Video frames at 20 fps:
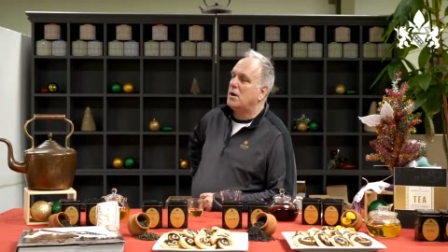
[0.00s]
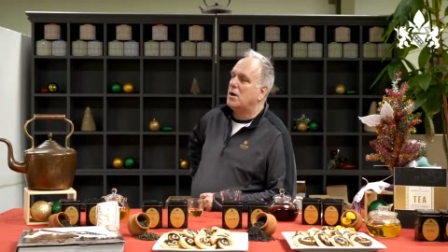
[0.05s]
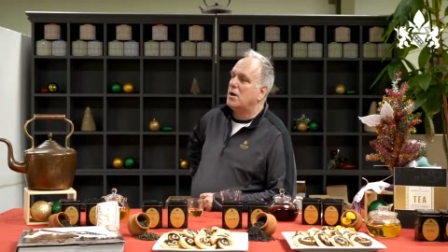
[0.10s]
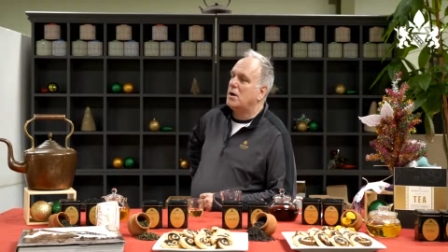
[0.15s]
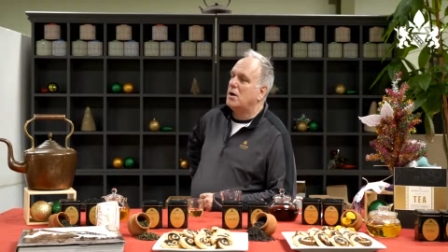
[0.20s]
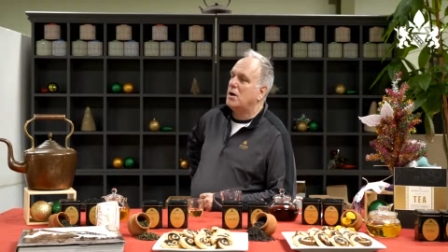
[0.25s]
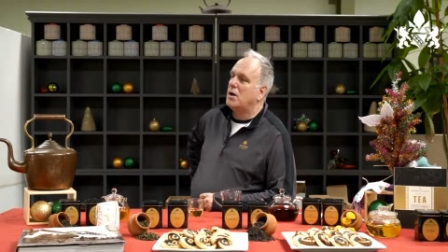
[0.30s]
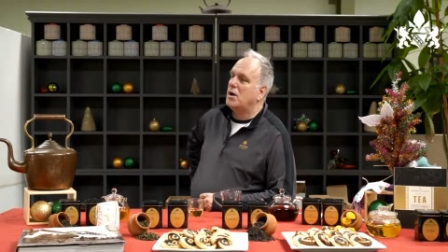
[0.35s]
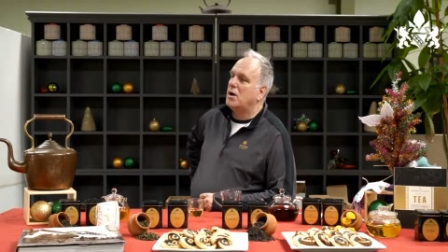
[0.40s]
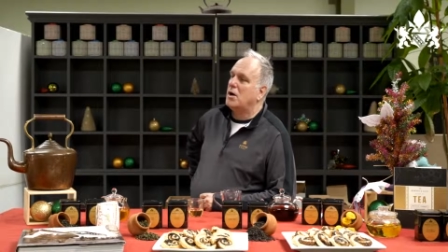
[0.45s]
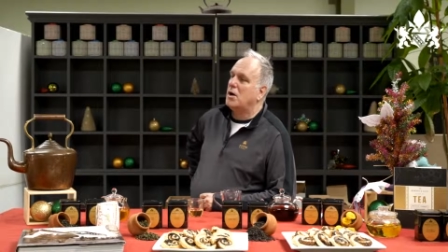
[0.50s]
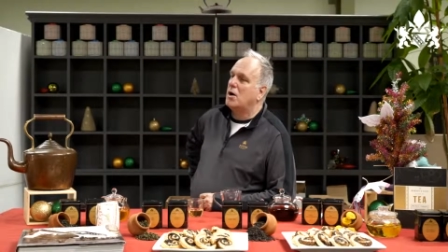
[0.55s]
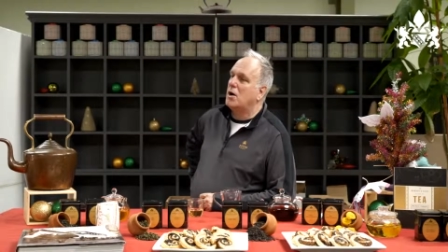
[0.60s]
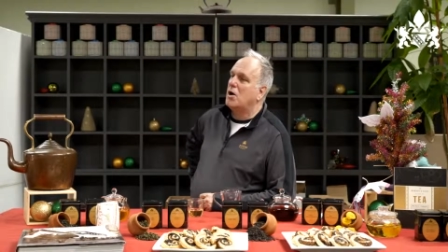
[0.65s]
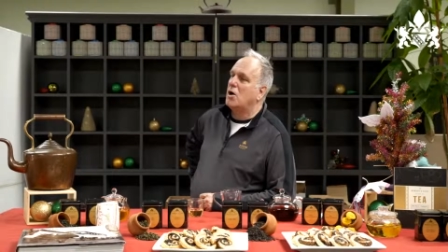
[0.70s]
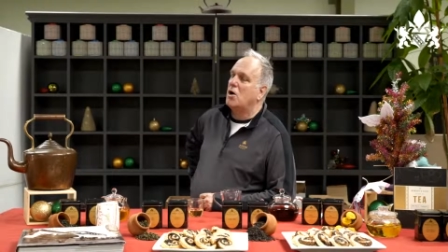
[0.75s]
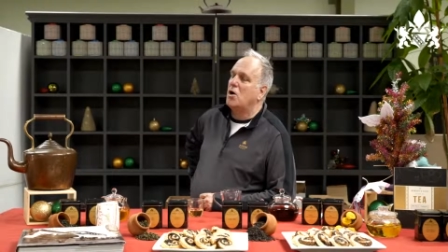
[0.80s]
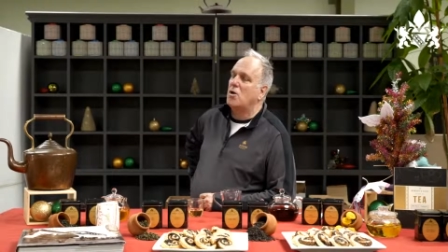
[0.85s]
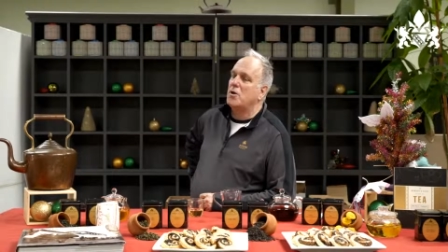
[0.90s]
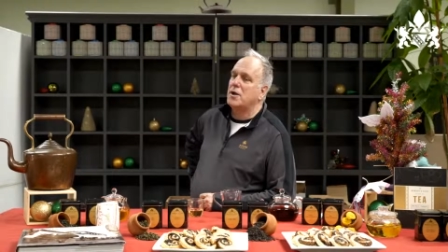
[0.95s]
Oh, yes, they had
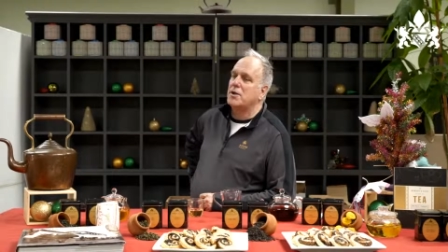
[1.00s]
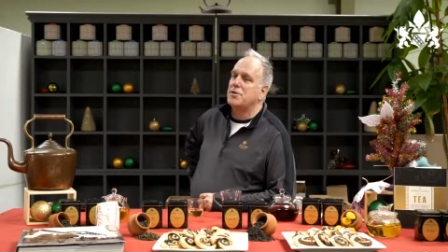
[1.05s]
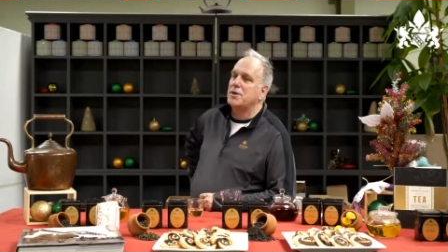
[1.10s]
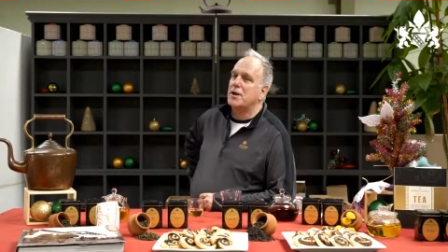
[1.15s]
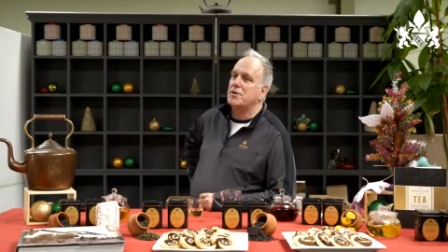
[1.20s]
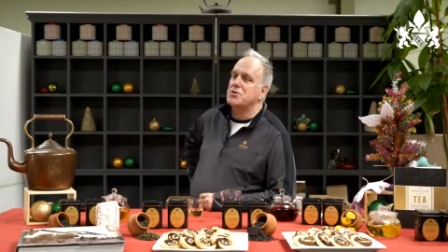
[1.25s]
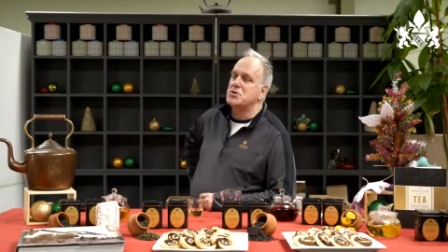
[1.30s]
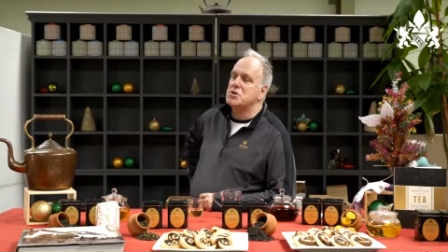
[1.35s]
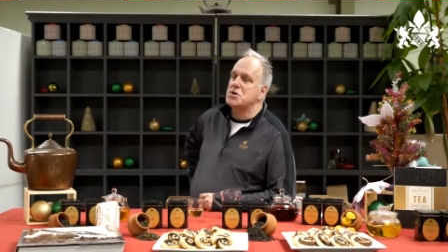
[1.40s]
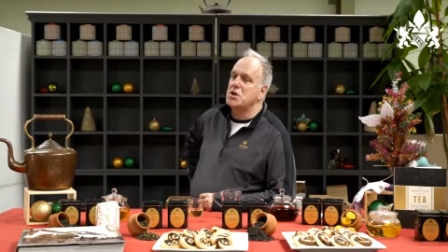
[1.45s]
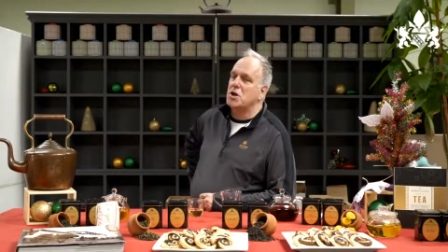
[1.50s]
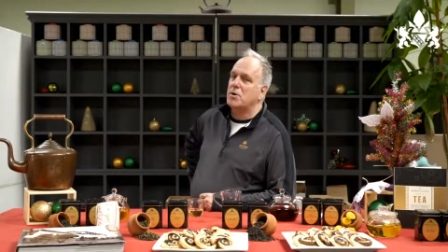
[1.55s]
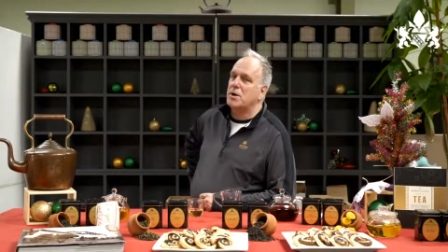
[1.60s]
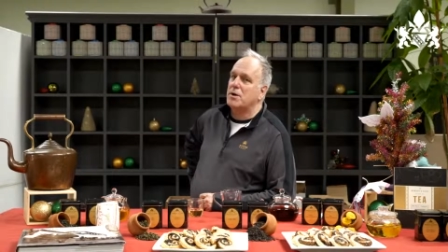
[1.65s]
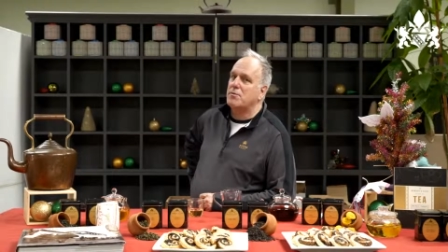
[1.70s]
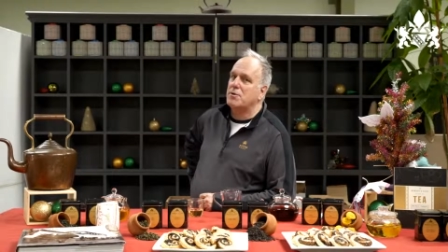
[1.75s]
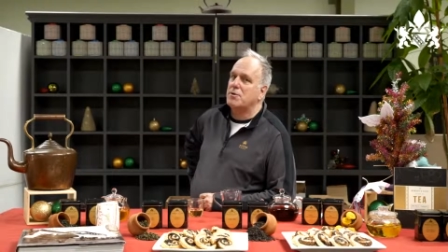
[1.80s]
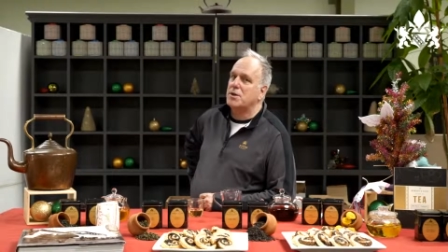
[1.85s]
snow and everything up there.